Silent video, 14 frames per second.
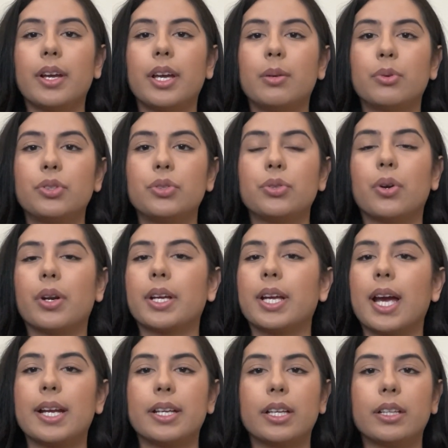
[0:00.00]
able to
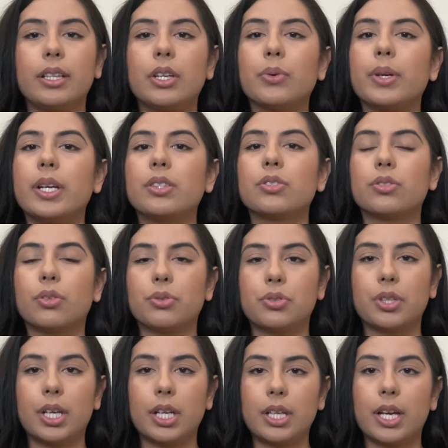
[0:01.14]
organically create social
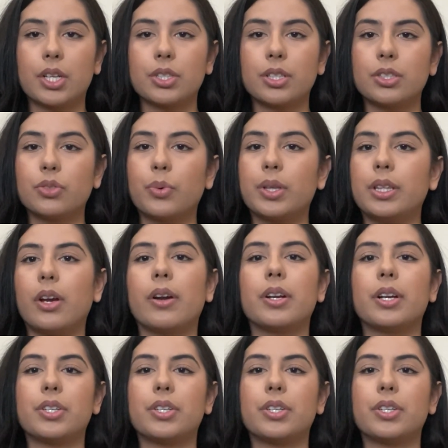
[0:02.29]
connections when they are